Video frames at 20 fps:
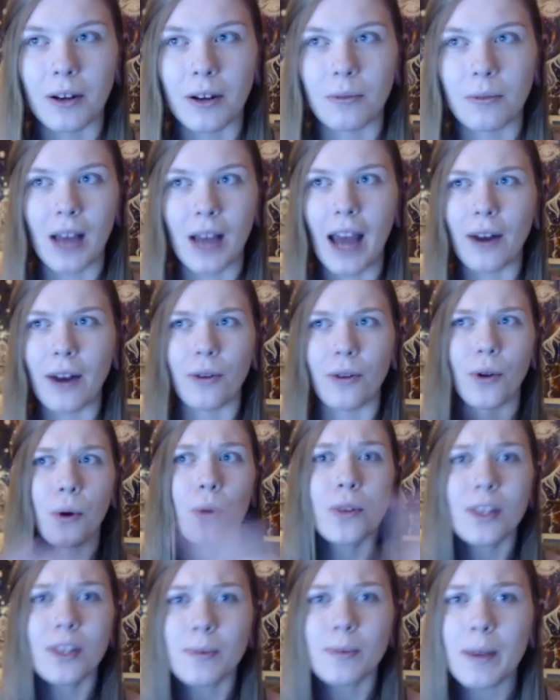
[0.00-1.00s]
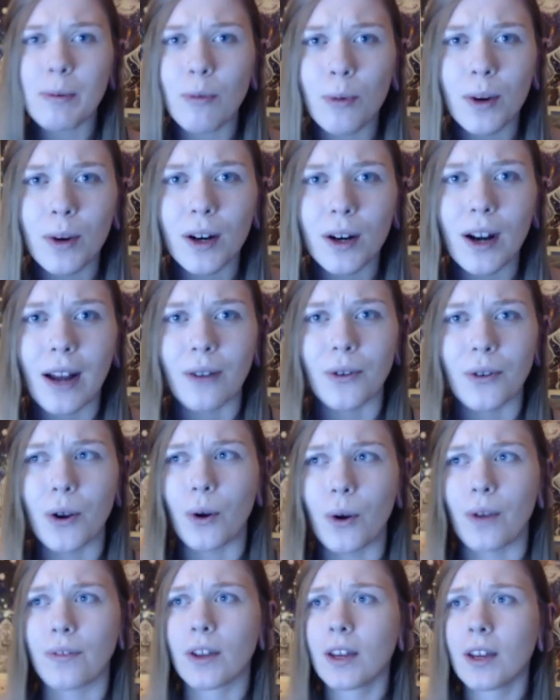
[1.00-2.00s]
And I don't know who these people were. I don't
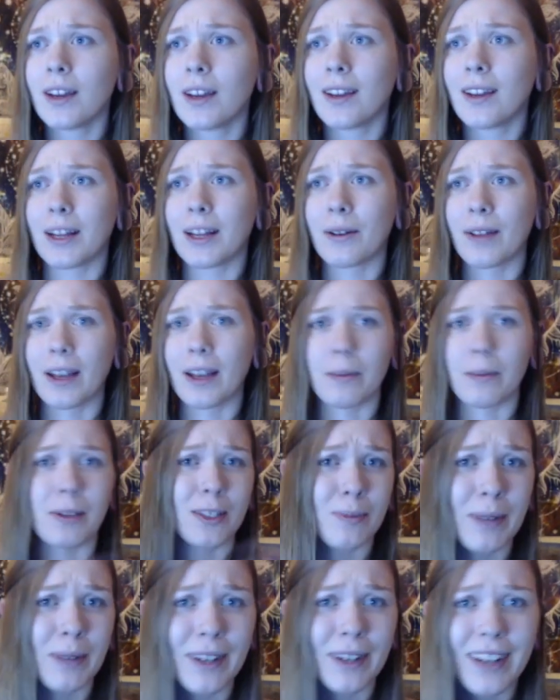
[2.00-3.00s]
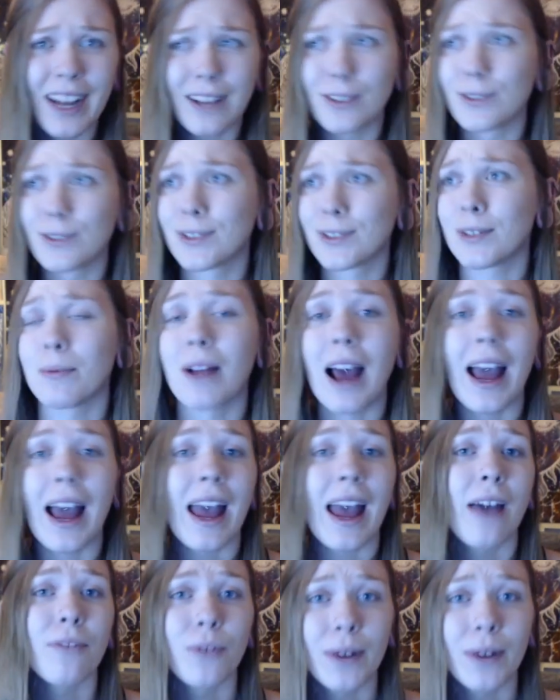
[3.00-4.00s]
know if they were like my spirit guides or someone. I
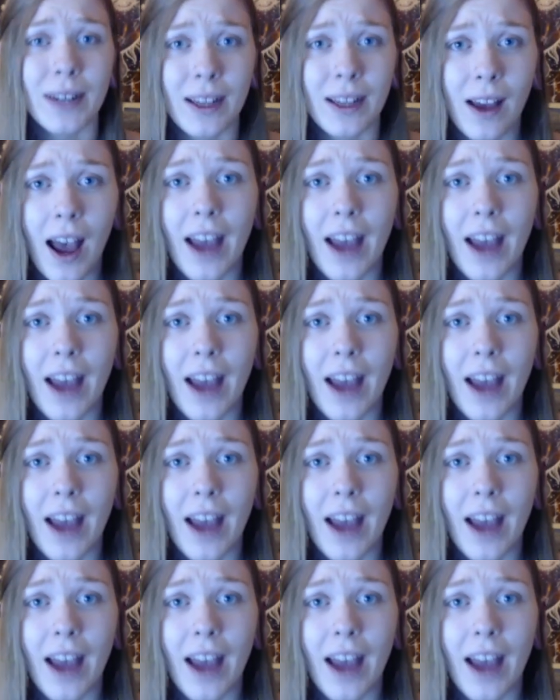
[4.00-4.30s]
have no idea.